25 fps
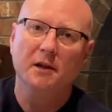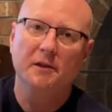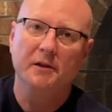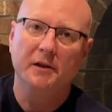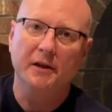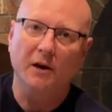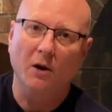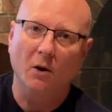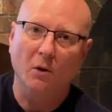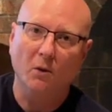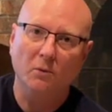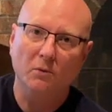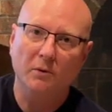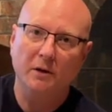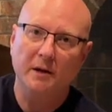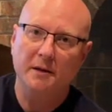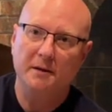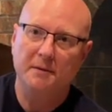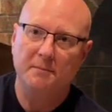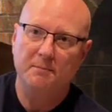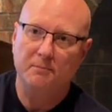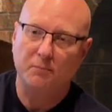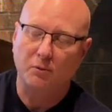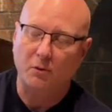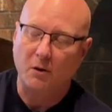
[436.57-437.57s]
The only
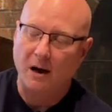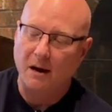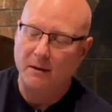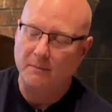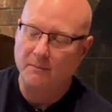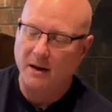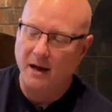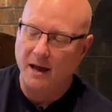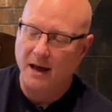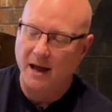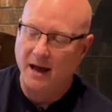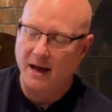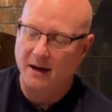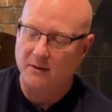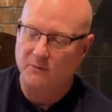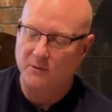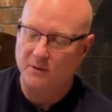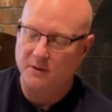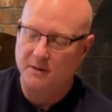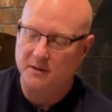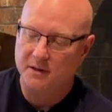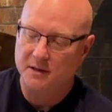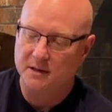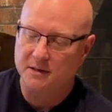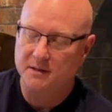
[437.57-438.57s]
problem I had
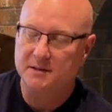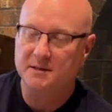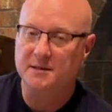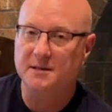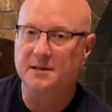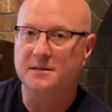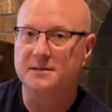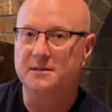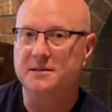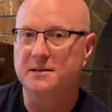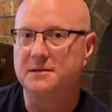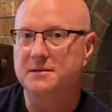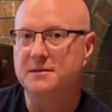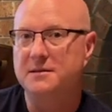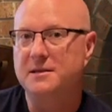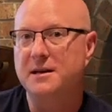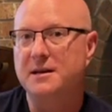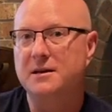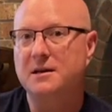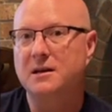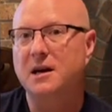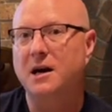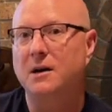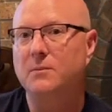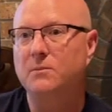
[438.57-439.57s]
with this is this
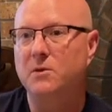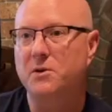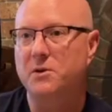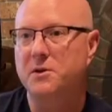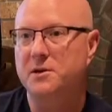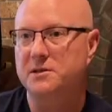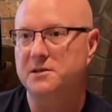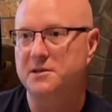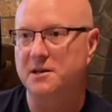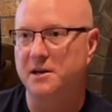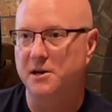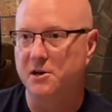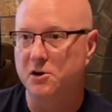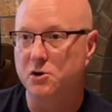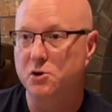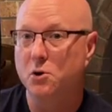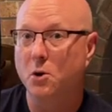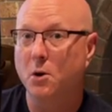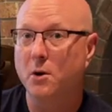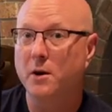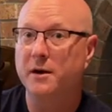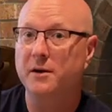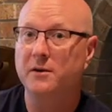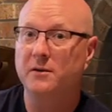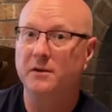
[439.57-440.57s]
did come with this
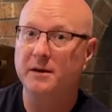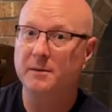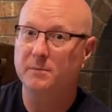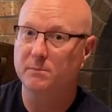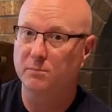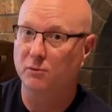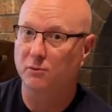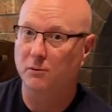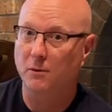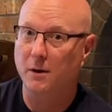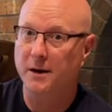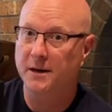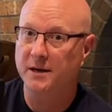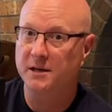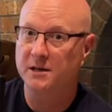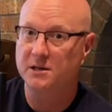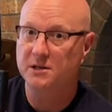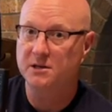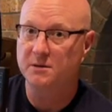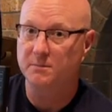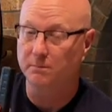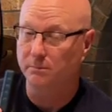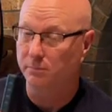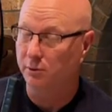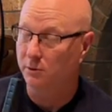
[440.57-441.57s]
annoyingly
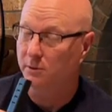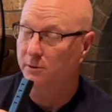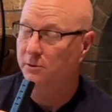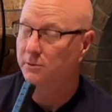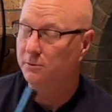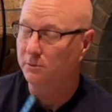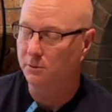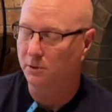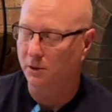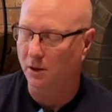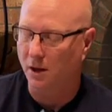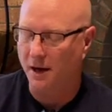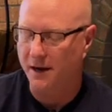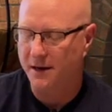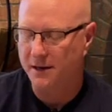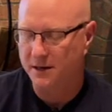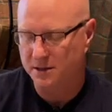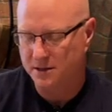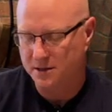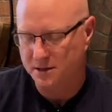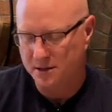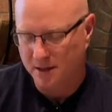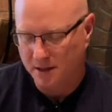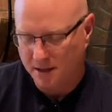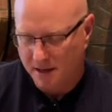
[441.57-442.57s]
bright blue
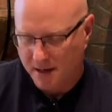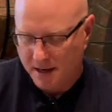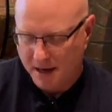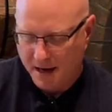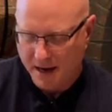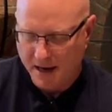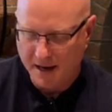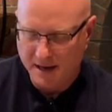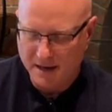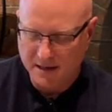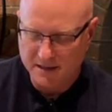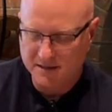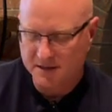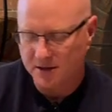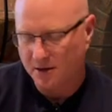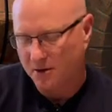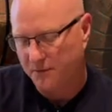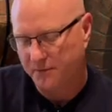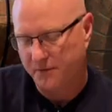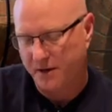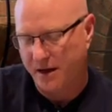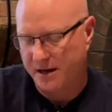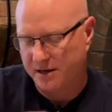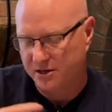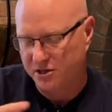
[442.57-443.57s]
light, and I
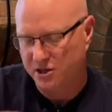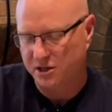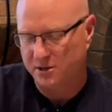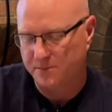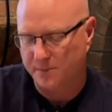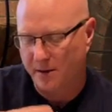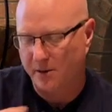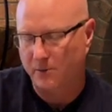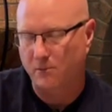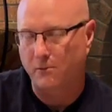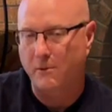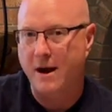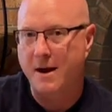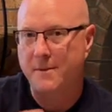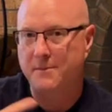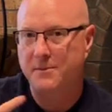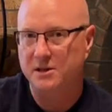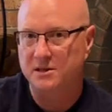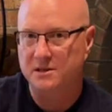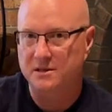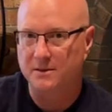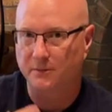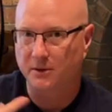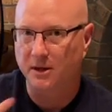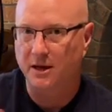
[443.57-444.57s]
solved that just by wrapping
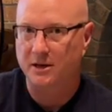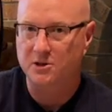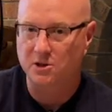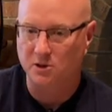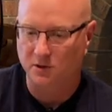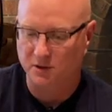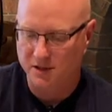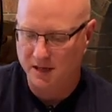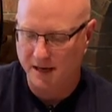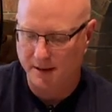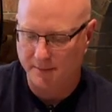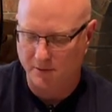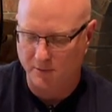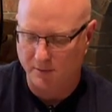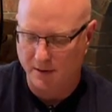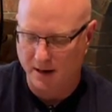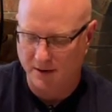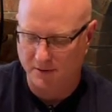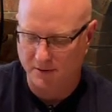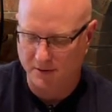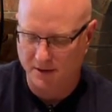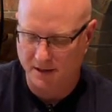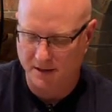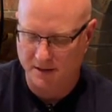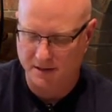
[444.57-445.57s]
some electrical tape
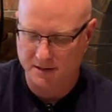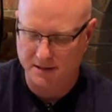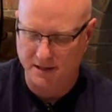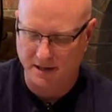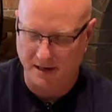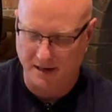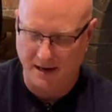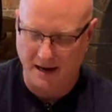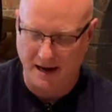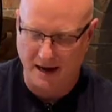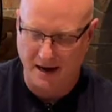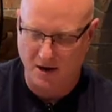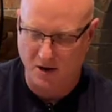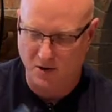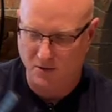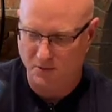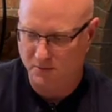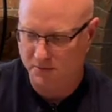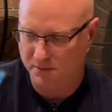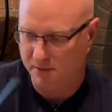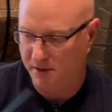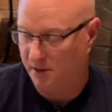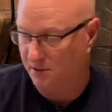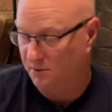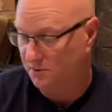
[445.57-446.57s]
around it, and now
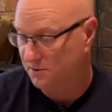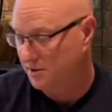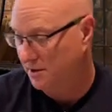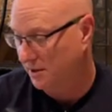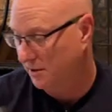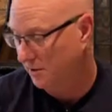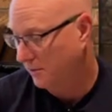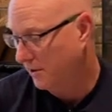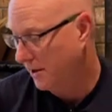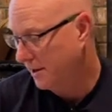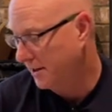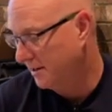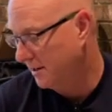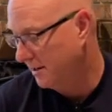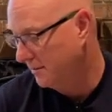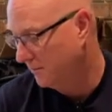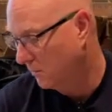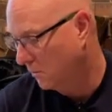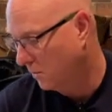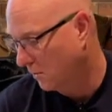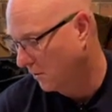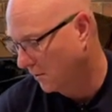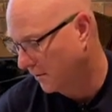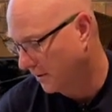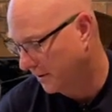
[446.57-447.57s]
you don't see the light
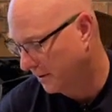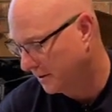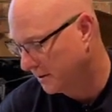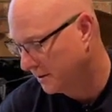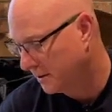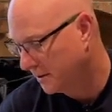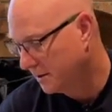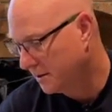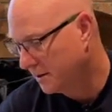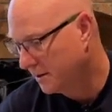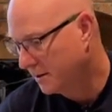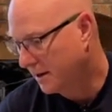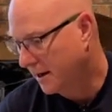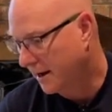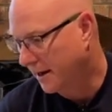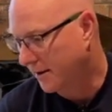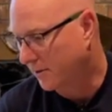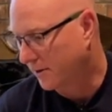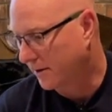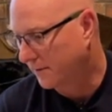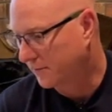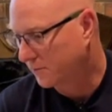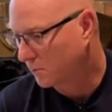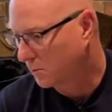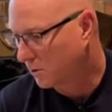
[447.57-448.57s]
anymore, and I
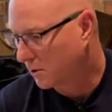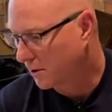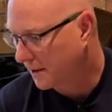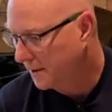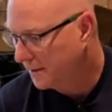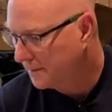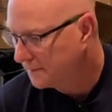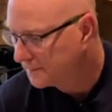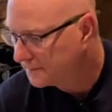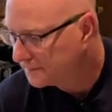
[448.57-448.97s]
don't have to worry.